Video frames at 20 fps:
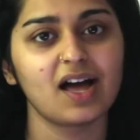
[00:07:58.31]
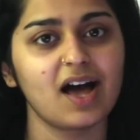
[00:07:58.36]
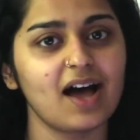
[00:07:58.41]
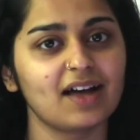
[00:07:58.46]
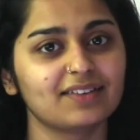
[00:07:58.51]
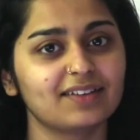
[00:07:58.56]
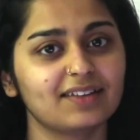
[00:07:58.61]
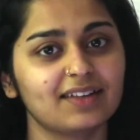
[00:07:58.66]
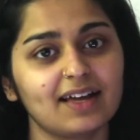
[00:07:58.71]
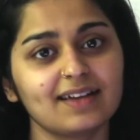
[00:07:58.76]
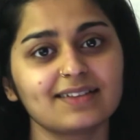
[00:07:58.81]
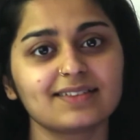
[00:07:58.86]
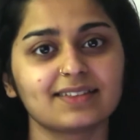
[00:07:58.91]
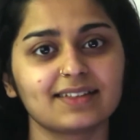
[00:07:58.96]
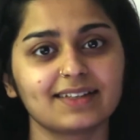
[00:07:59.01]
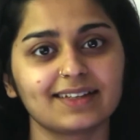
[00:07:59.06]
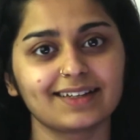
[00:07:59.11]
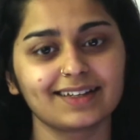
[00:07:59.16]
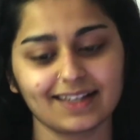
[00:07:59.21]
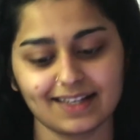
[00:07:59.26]
And the last
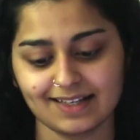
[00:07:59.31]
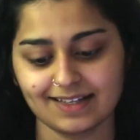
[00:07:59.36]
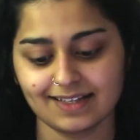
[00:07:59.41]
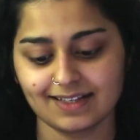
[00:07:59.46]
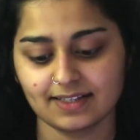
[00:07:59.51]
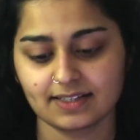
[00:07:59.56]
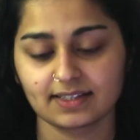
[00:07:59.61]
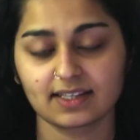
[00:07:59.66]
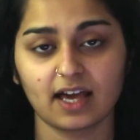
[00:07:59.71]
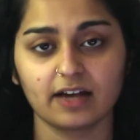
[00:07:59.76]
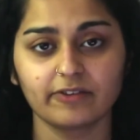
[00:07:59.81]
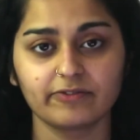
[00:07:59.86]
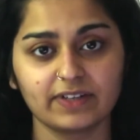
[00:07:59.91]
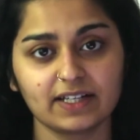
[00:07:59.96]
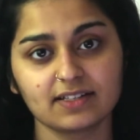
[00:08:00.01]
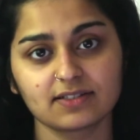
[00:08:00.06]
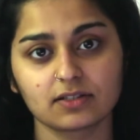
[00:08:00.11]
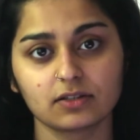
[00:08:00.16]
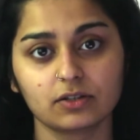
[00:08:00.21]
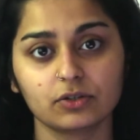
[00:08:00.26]
thing is
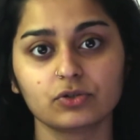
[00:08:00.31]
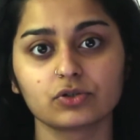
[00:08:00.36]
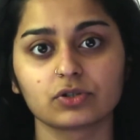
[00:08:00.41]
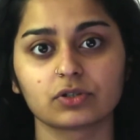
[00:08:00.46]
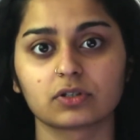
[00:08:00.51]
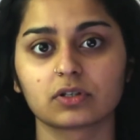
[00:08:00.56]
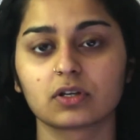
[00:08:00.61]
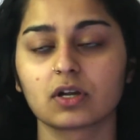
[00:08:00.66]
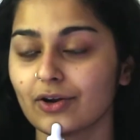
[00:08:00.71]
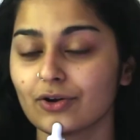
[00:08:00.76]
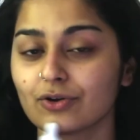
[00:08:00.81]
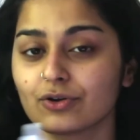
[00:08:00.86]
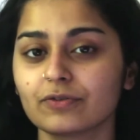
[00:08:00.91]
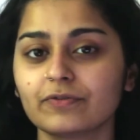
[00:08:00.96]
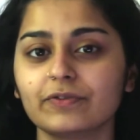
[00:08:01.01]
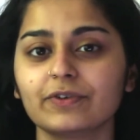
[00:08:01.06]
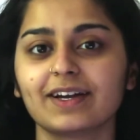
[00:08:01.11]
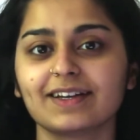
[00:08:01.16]
caffeine solution. I don't know if you